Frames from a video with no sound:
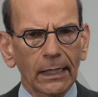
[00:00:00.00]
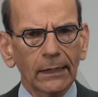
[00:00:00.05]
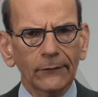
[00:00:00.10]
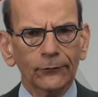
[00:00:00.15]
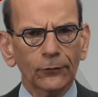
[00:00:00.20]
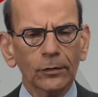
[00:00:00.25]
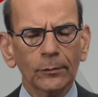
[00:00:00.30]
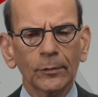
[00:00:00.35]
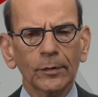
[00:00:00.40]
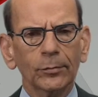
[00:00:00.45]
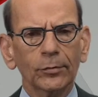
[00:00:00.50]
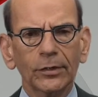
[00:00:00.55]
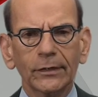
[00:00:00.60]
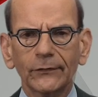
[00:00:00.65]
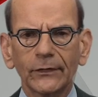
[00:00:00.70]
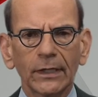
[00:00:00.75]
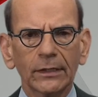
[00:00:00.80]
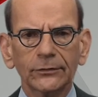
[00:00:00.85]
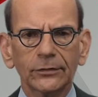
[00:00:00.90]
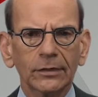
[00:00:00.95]
firmly believe
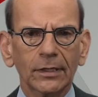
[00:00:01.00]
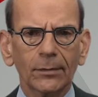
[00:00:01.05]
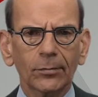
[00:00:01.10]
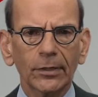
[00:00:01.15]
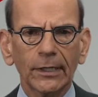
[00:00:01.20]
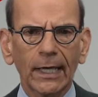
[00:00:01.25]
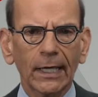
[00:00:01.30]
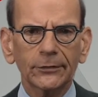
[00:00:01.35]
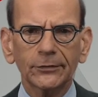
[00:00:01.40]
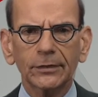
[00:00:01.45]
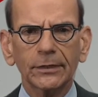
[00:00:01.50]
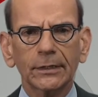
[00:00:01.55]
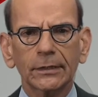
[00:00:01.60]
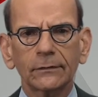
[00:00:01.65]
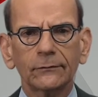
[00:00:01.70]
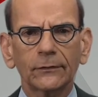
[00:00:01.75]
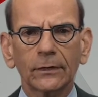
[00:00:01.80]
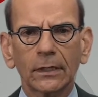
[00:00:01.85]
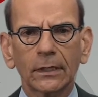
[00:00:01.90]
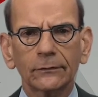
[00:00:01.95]
the NCAA has to get
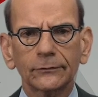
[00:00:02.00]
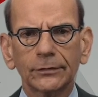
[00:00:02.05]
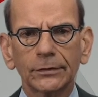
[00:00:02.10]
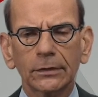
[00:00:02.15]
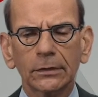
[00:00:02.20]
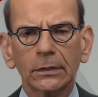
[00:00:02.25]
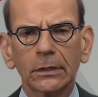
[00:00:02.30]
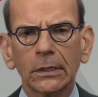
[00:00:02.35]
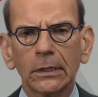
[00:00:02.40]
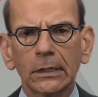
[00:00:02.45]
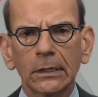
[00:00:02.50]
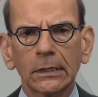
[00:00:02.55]
involved here.